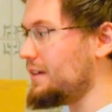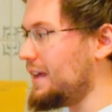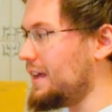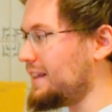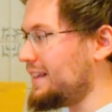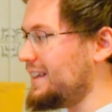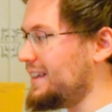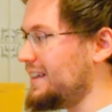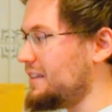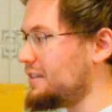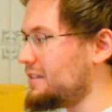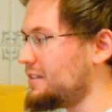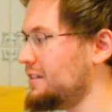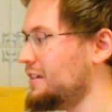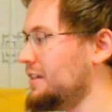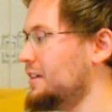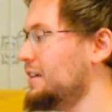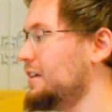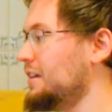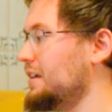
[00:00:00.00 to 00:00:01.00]
at least.
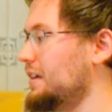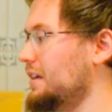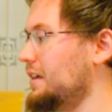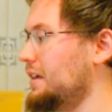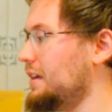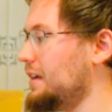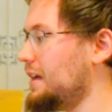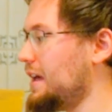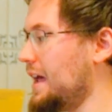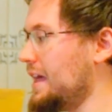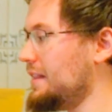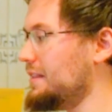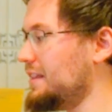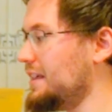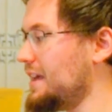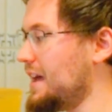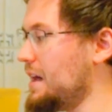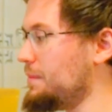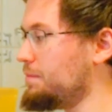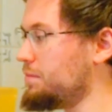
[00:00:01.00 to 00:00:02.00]
And
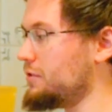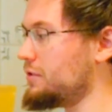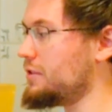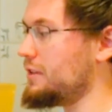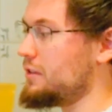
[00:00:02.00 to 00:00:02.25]
the apples,